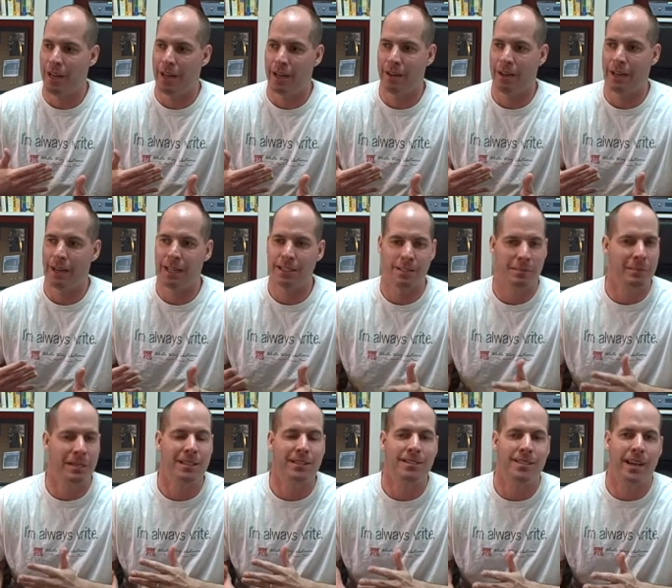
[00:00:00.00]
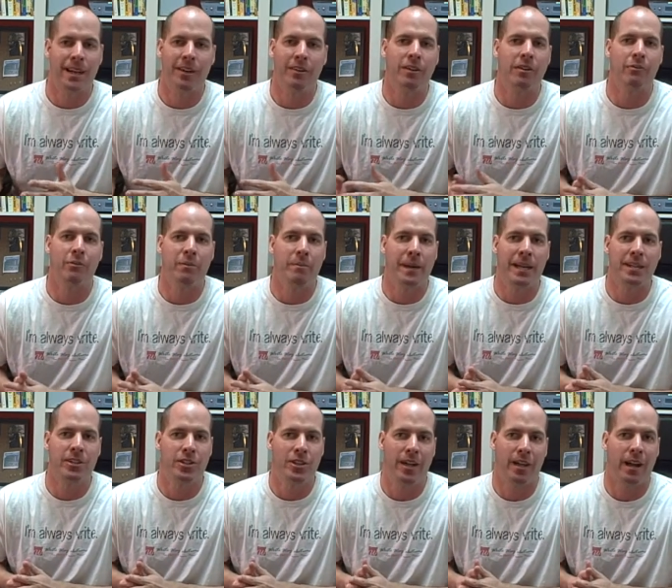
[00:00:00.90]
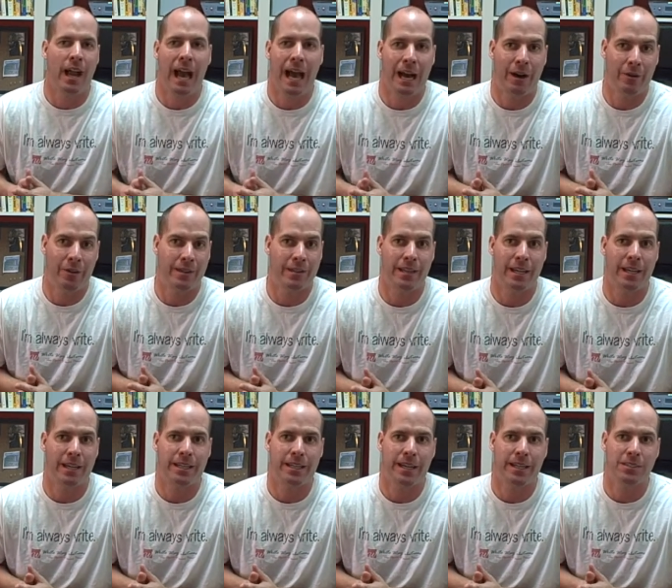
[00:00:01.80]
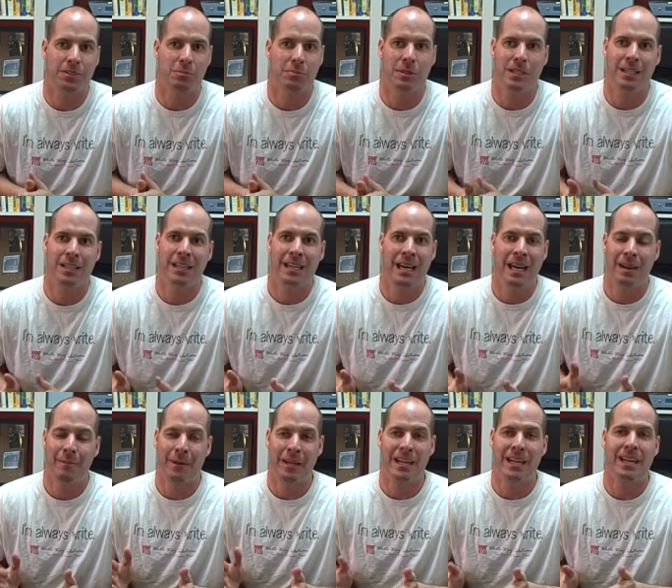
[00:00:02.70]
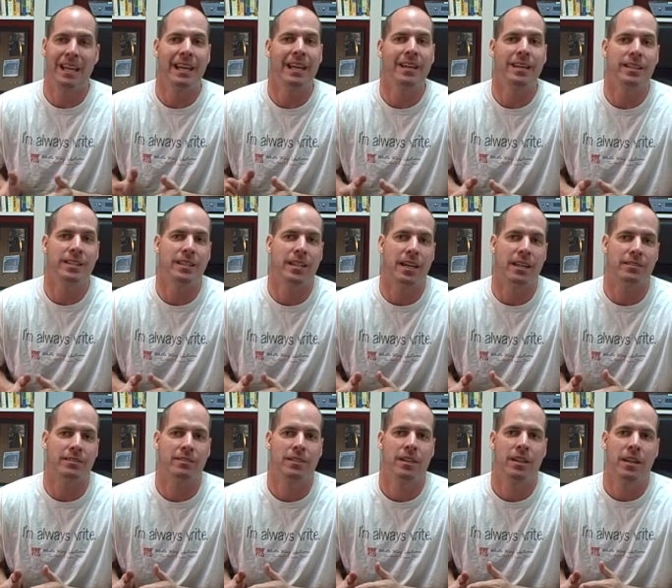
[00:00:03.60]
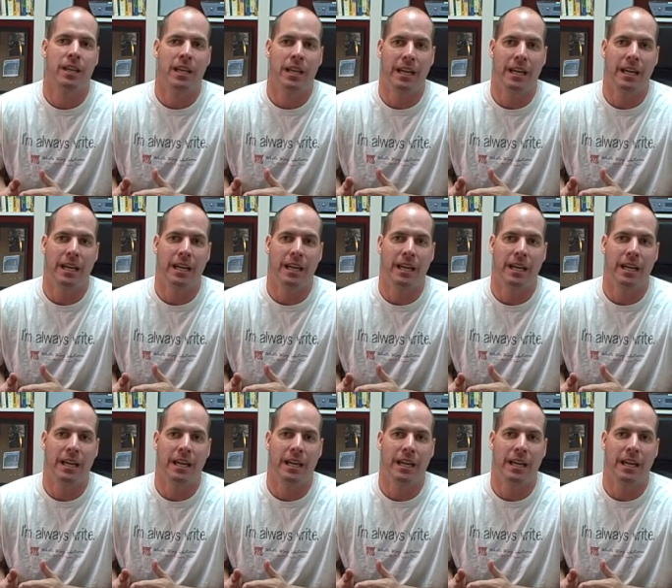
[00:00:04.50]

I got some insider information on how to take tests, but man, I hated tests,